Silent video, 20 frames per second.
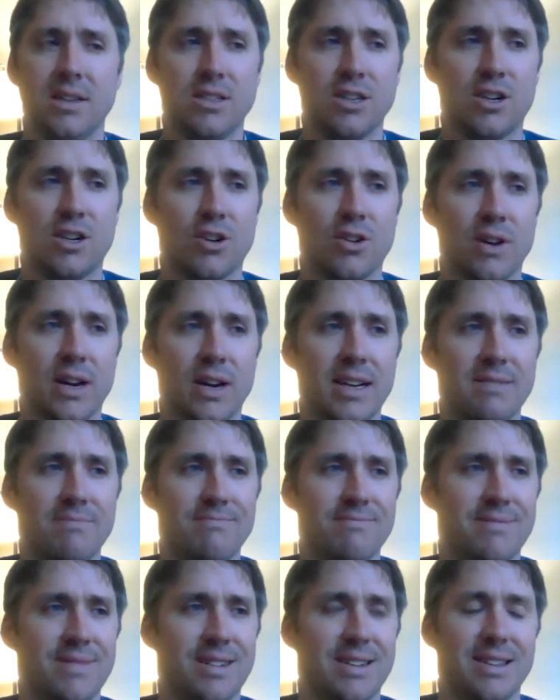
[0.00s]
to
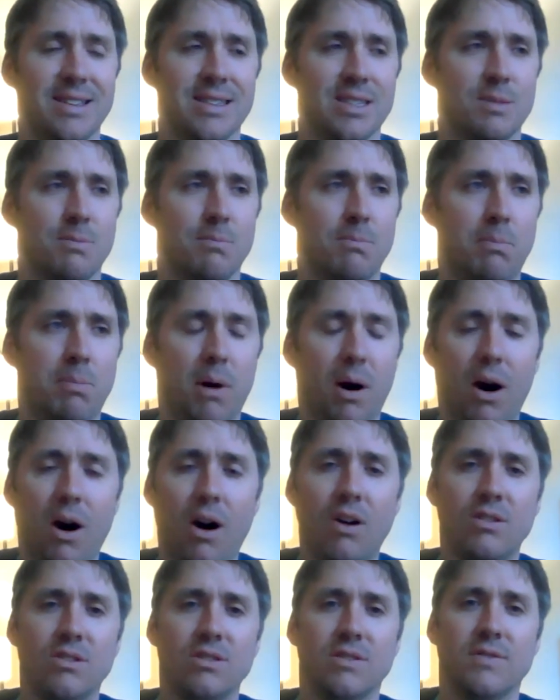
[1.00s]
create this
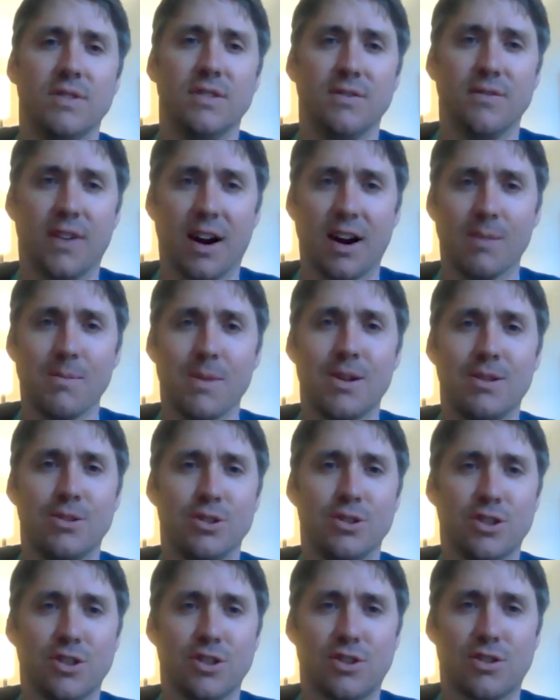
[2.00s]
ball of
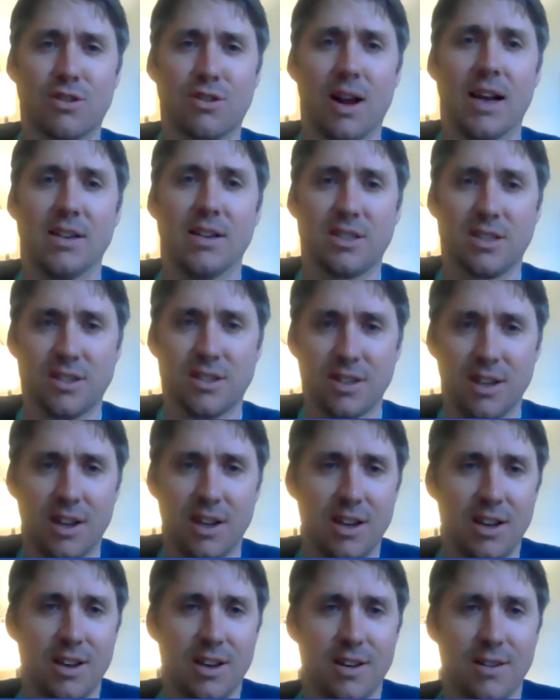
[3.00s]
environmental stress
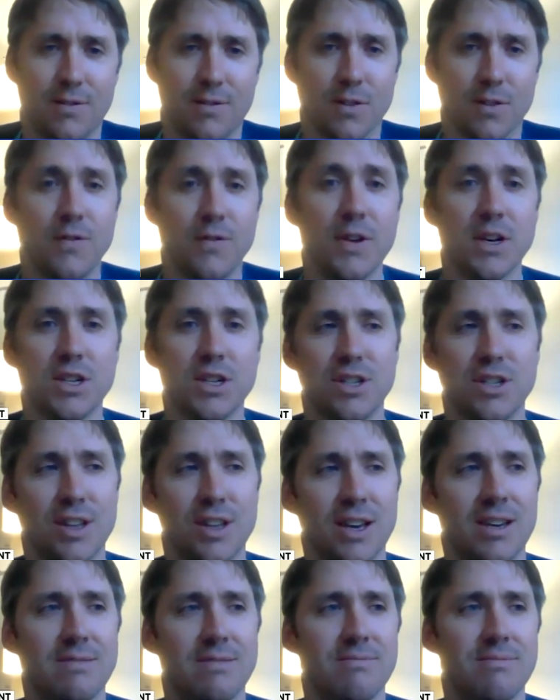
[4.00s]
for fish
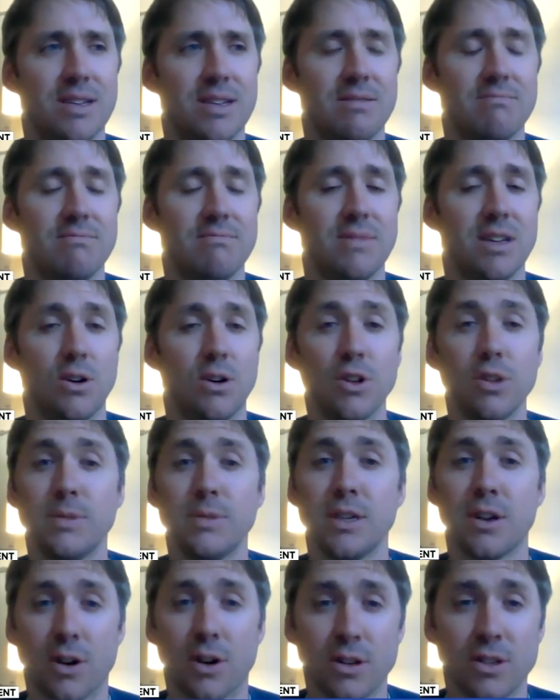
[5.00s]
that, that, that
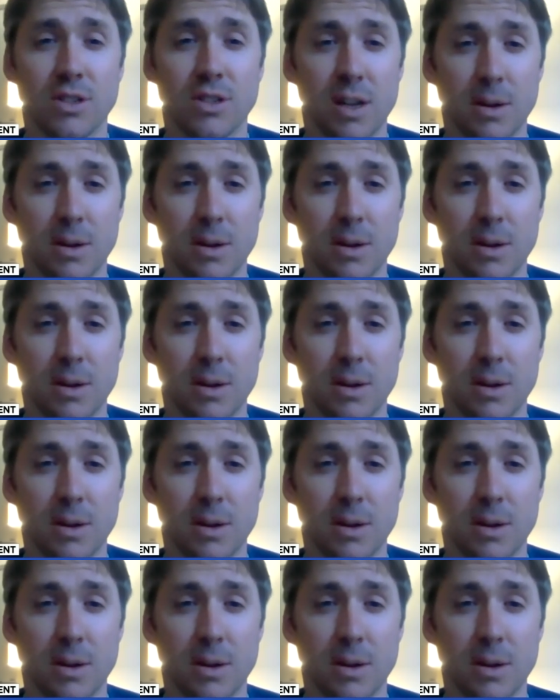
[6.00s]
ultimately hurts